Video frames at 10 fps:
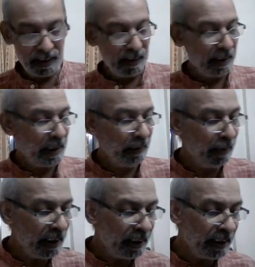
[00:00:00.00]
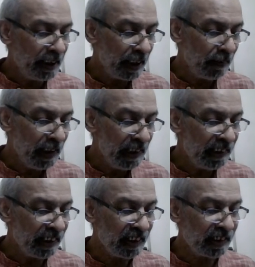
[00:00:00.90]
Divinity
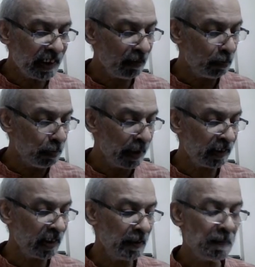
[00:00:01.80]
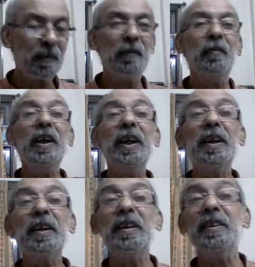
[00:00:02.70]
reveals itself best
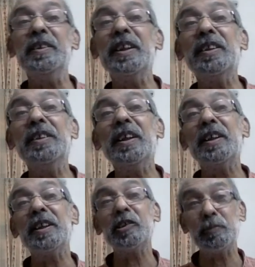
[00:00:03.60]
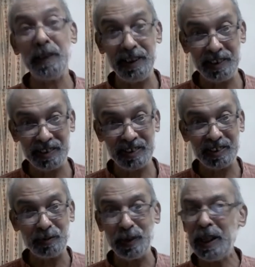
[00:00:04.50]
where yajna takes
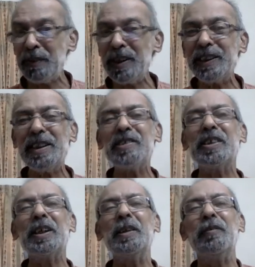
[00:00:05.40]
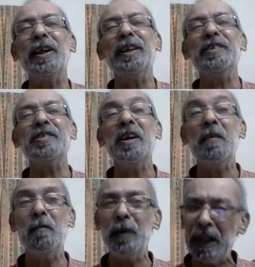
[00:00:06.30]
place. Wherever there is sacrifice,
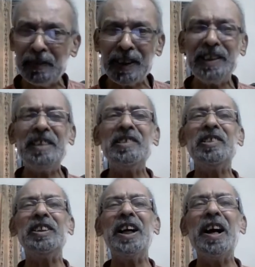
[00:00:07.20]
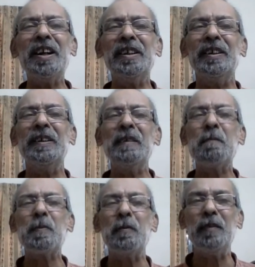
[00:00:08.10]
wherever there is tyaga,
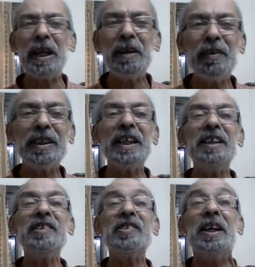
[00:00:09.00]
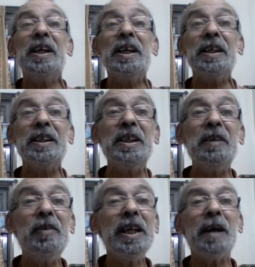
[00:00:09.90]
wherever there is
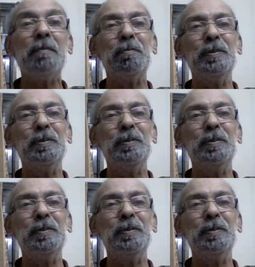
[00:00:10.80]
giving up,